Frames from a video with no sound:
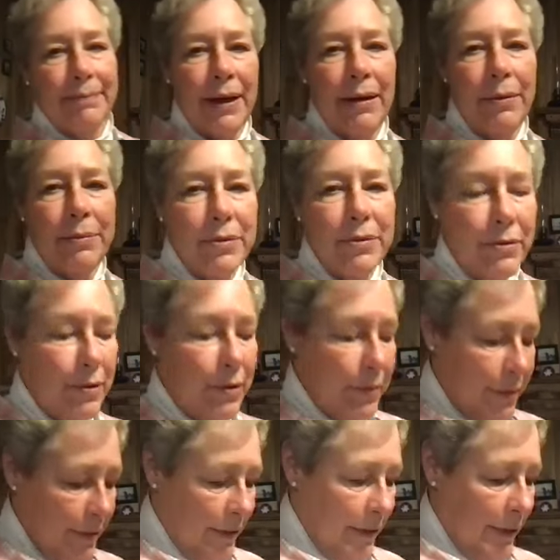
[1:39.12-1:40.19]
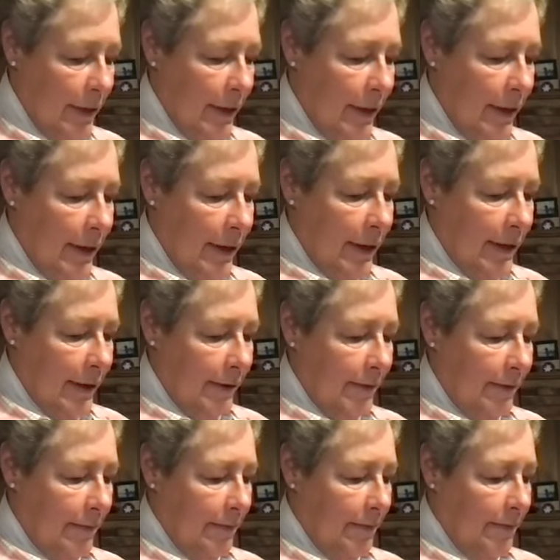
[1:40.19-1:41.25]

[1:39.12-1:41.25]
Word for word: I hope Thank so you, Annalie. Annalie's on the